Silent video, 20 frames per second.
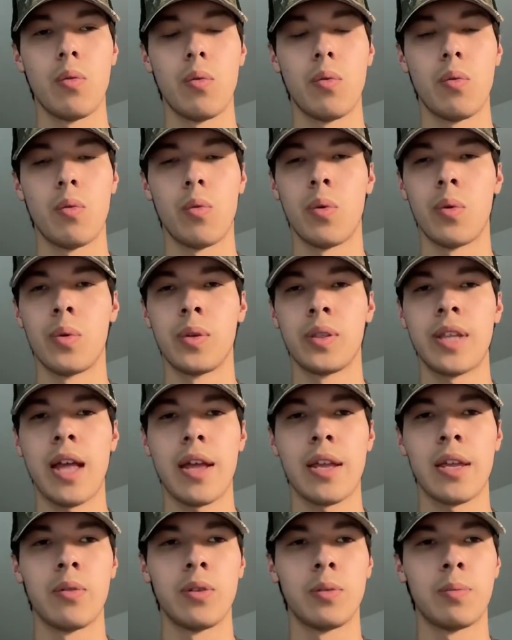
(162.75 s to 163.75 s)
was that
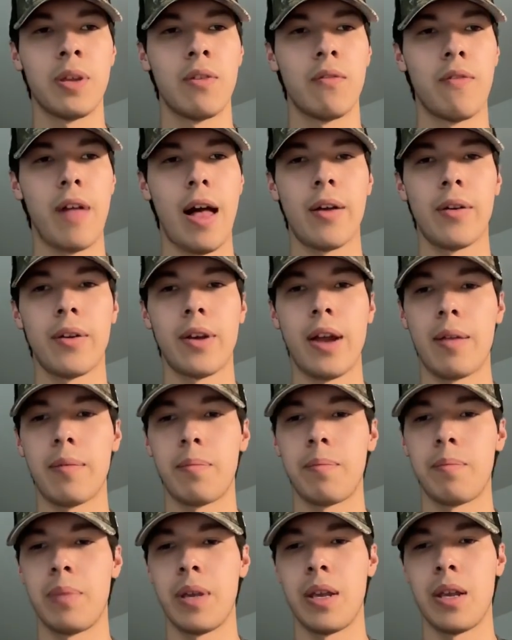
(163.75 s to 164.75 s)
he was being valued at
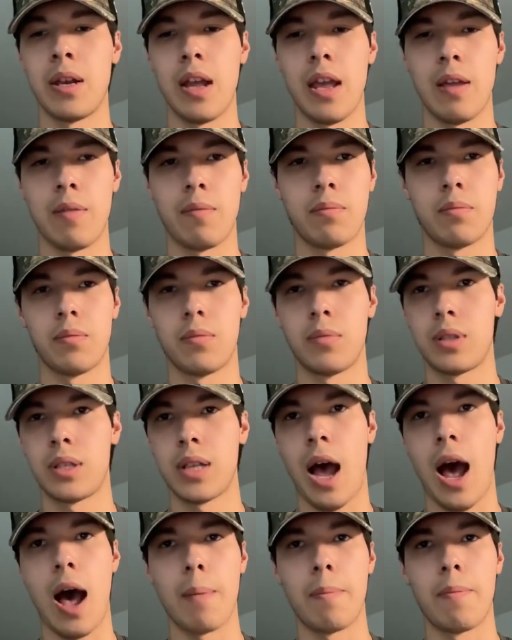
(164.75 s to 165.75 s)
being a
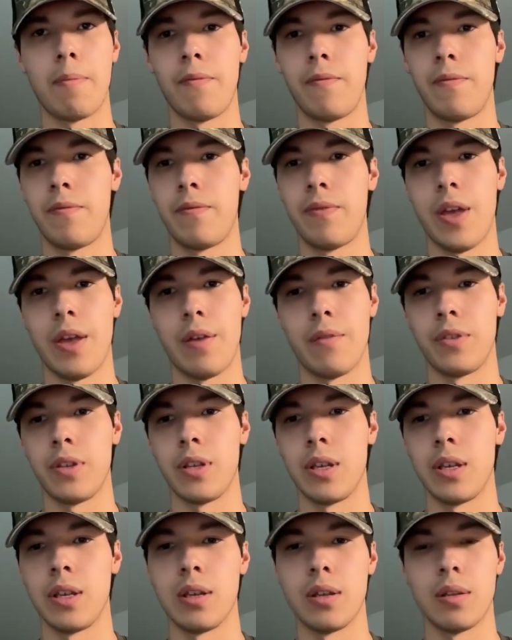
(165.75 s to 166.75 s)
top
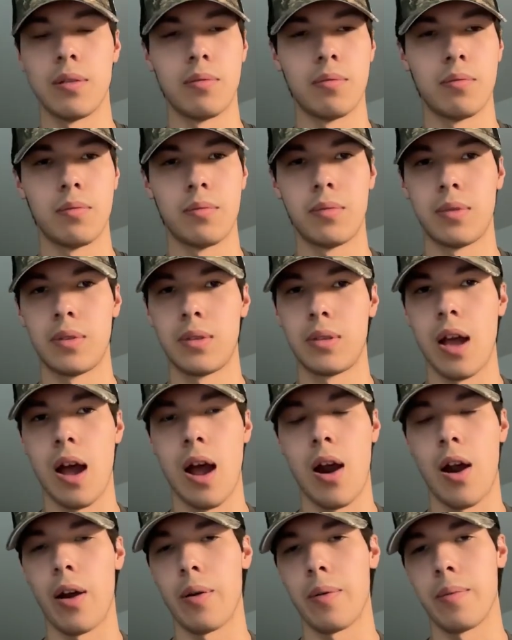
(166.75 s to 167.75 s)
50
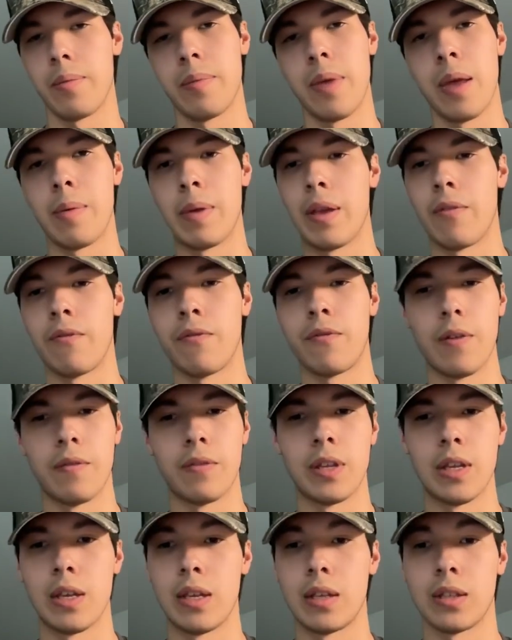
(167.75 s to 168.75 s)
or maybe a
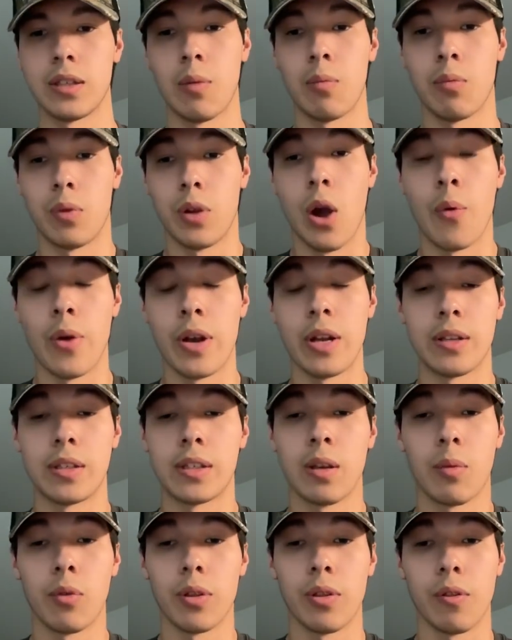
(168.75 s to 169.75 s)
50, going
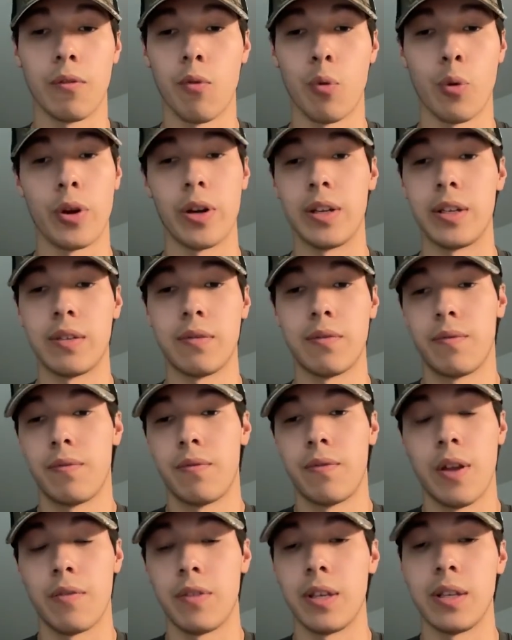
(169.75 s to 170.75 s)
somewhere in the 40s,
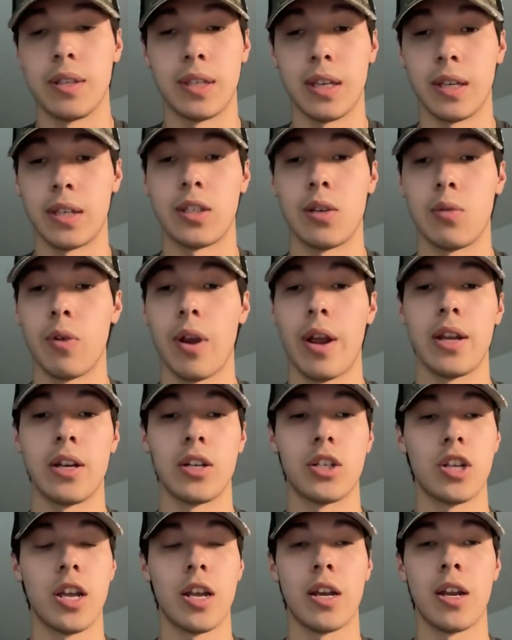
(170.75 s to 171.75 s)
50, 60
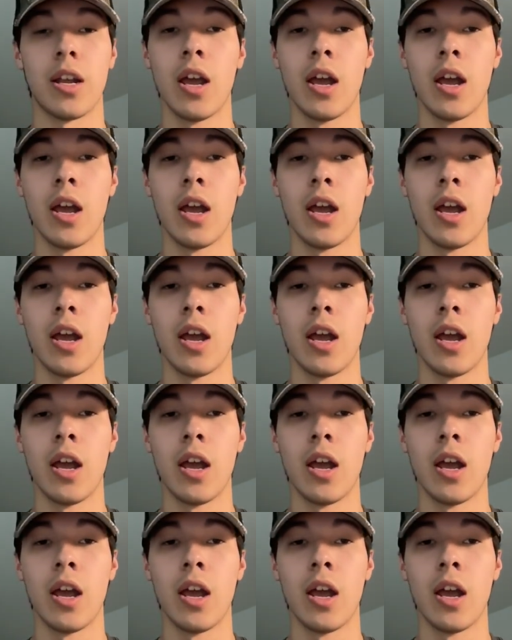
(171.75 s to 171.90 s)
range. And